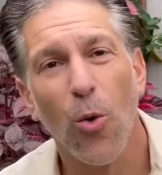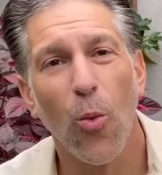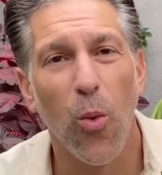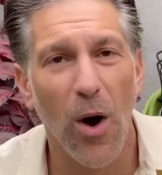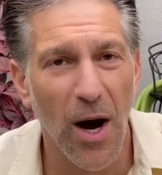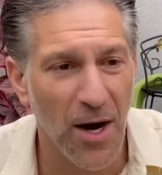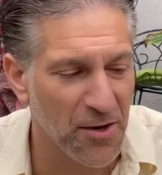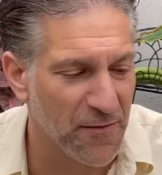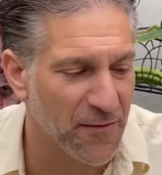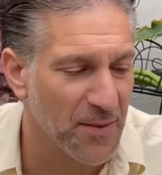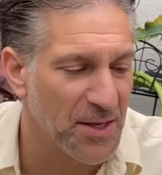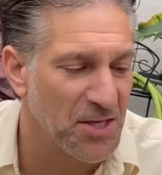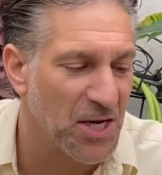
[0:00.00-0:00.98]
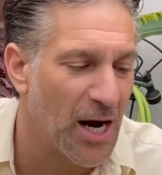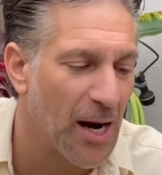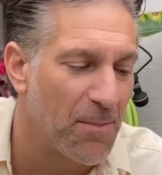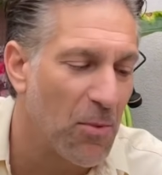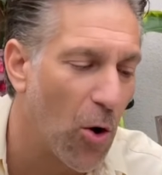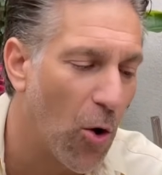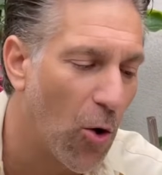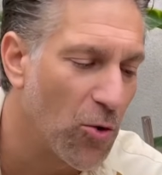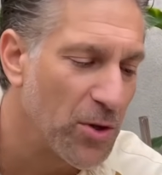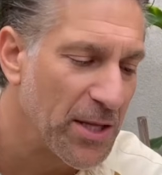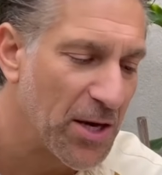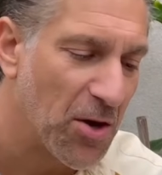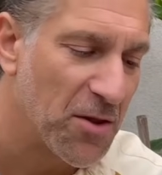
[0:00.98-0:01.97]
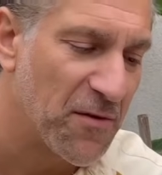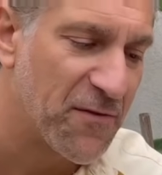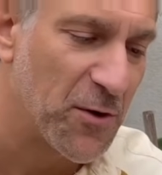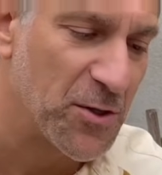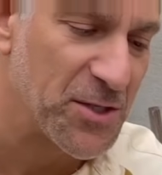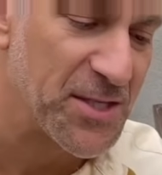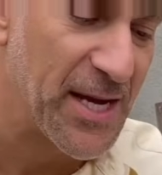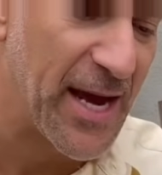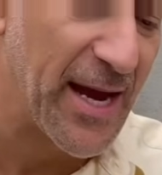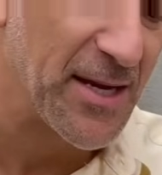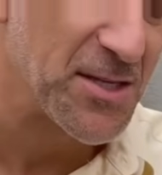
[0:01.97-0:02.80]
water from the top only on the first day.